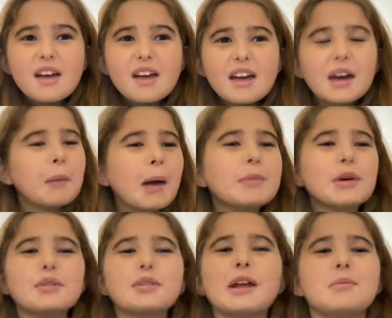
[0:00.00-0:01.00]
And my
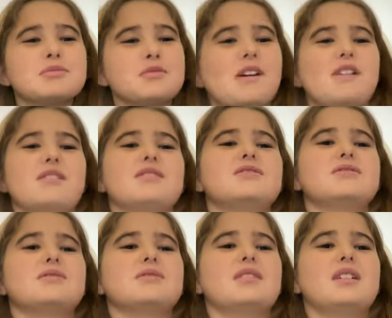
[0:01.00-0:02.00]
middle name's
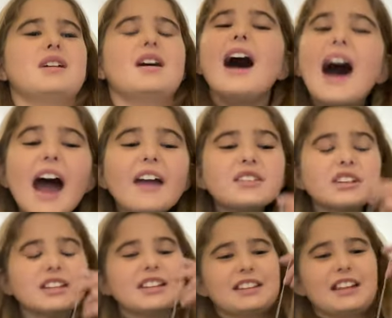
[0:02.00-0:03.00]
Rose. I
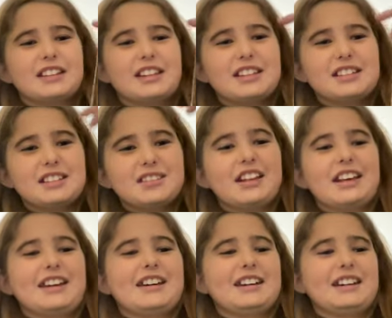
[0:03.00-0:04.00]
really like that. That's
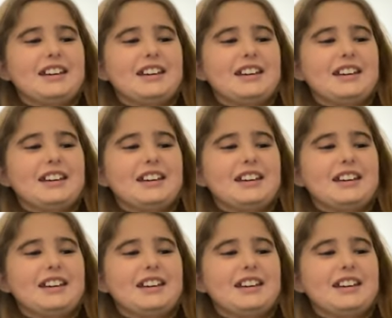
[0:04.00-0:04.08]
unique.